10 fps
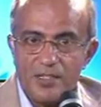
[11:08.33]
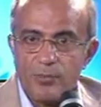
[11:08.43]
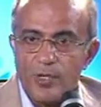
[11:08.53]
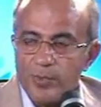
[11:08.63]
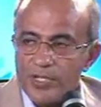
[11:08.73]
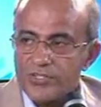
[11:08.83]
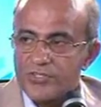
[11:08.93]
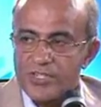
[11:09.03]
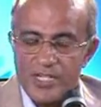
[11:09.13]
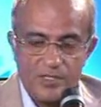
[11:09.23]
the population
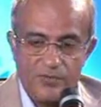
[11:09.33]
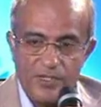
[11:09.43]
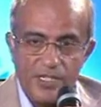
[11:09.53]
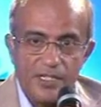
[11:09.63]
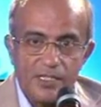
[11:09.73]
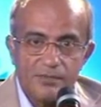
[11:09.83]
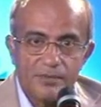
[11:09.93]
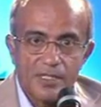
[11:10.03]
size of India,